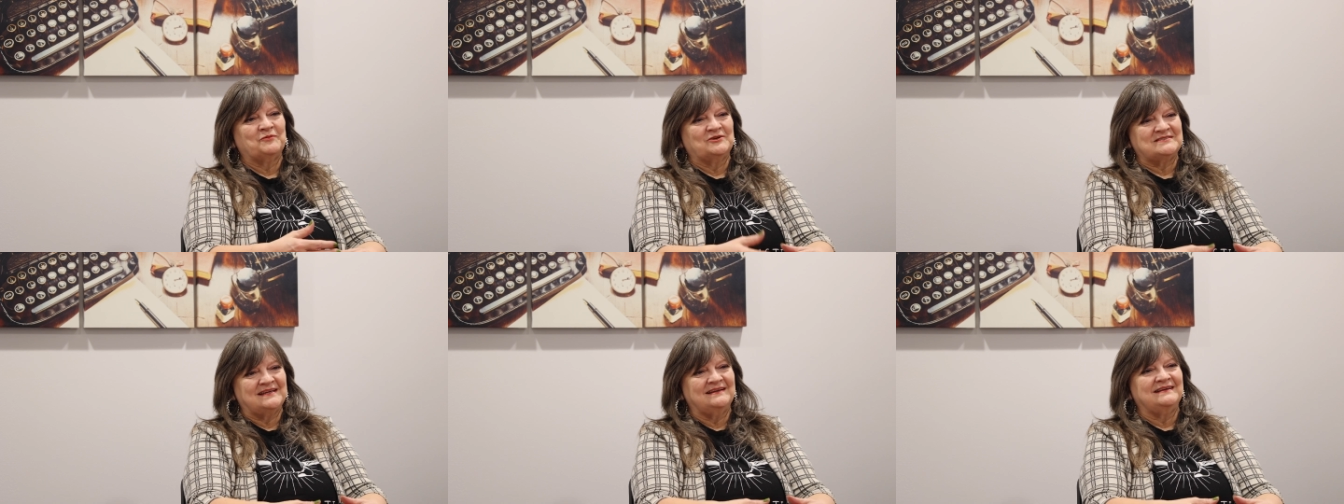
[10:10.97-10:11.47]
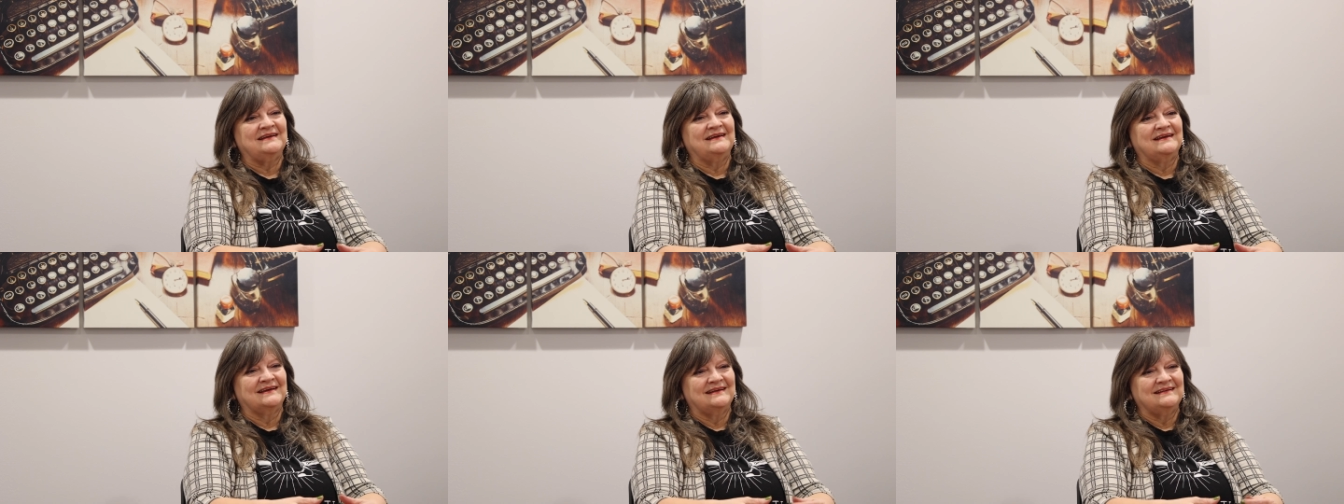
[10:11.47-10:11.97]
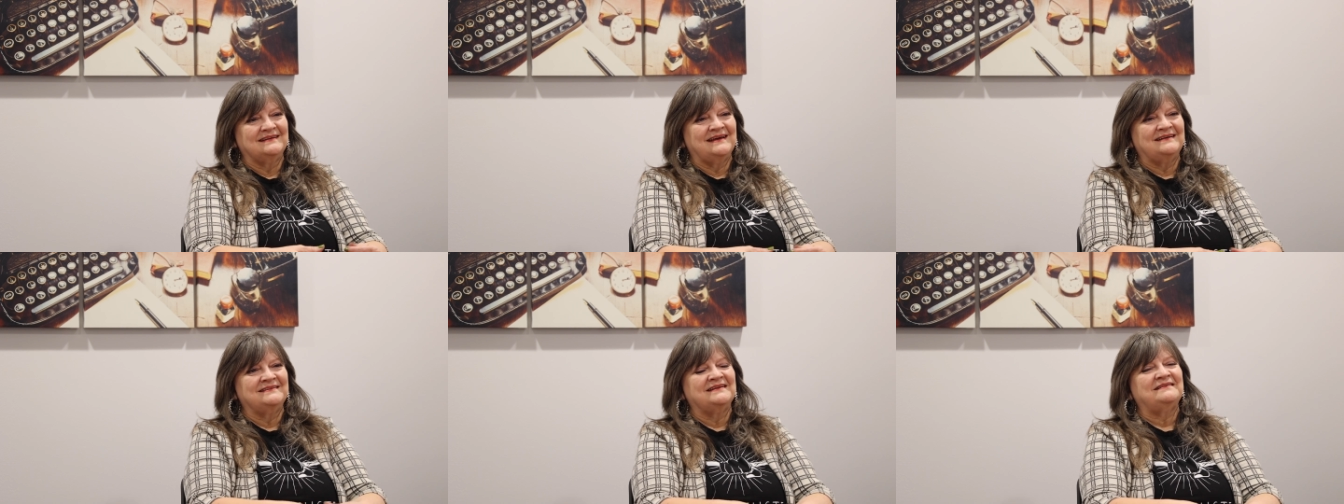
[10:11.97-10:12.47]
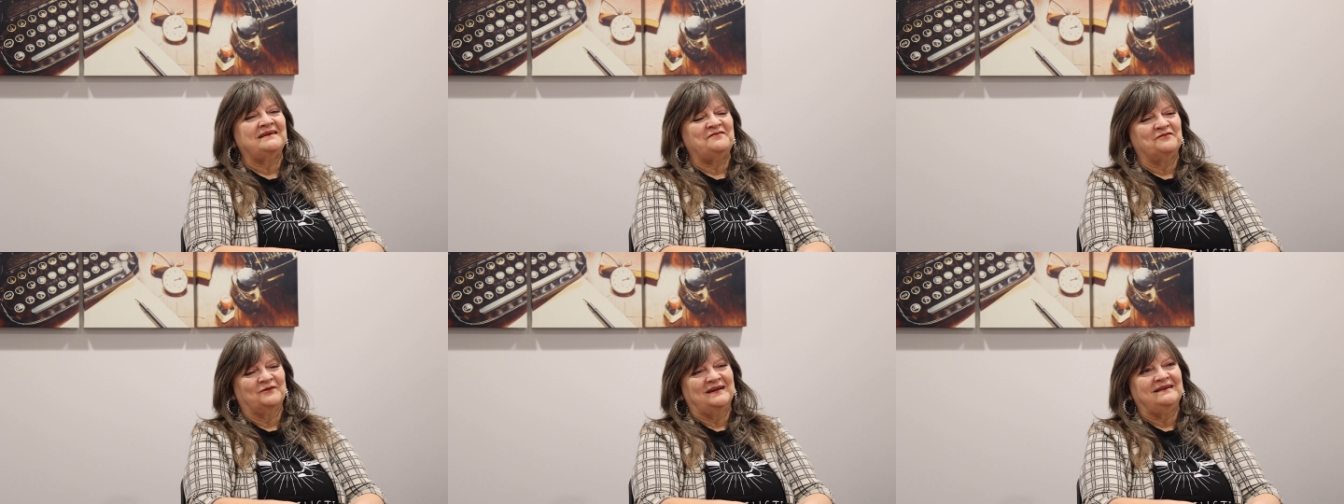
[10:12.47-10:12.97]
presenting and that
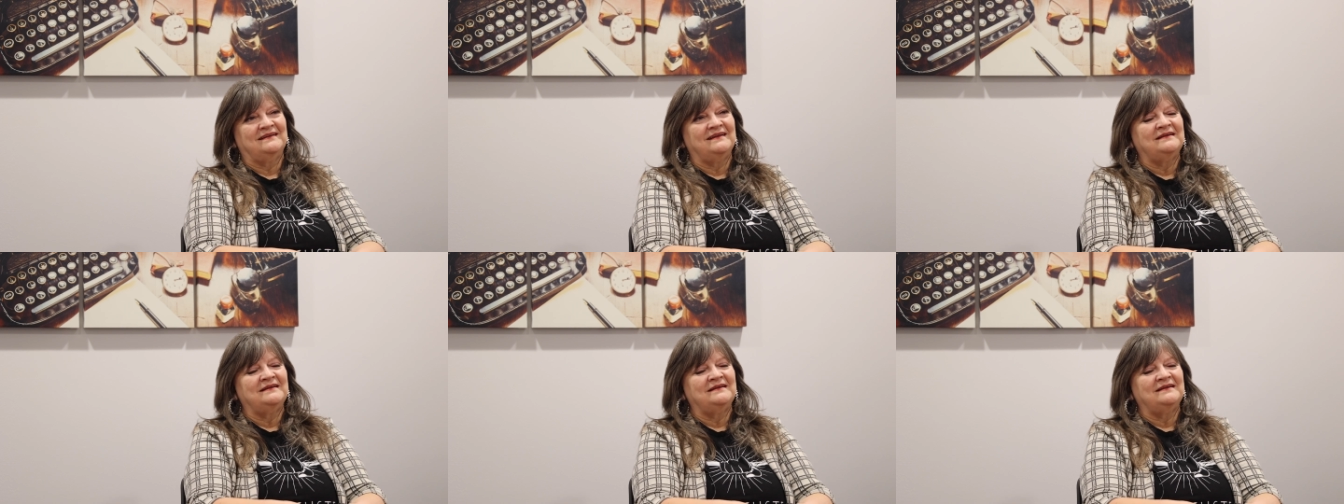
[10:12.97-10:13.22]
they've written.